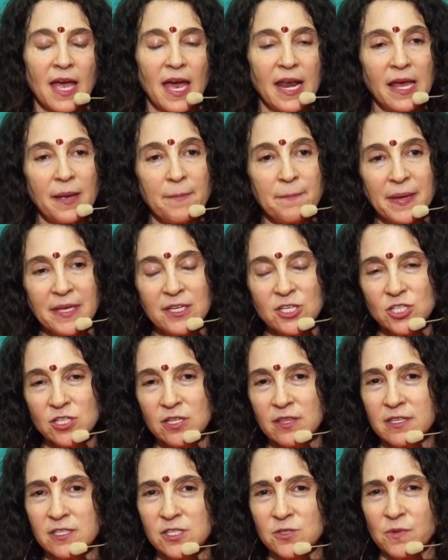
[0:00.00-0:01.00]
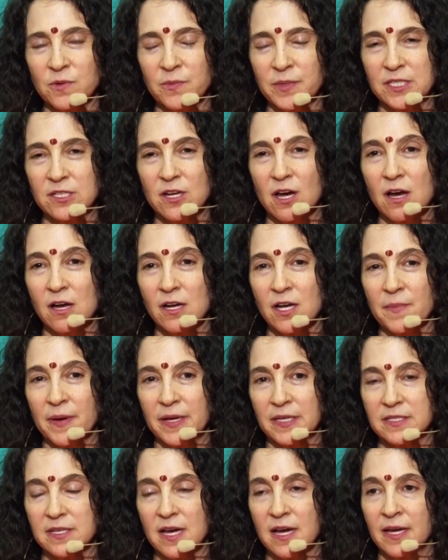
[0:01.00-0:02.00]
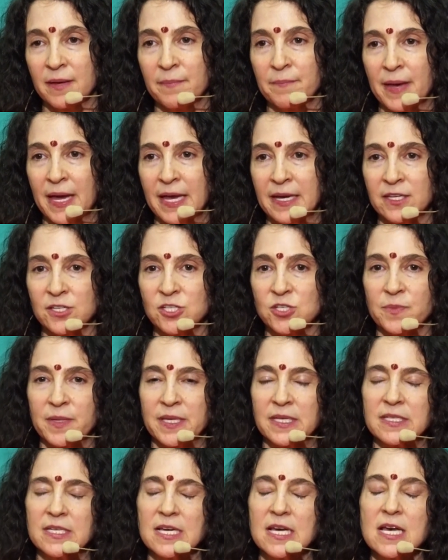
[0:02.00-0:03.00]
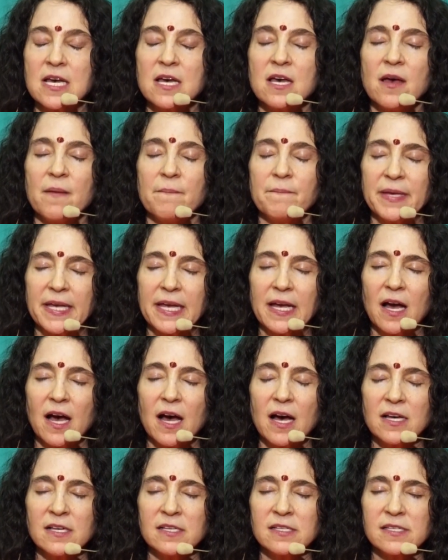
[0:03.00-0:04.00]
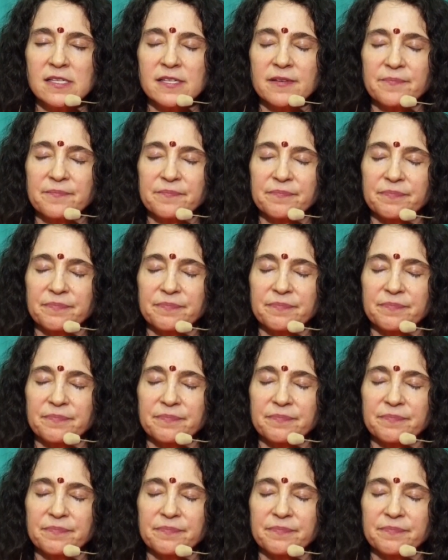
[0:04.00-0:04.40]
And I mention this when we talk about time management, because,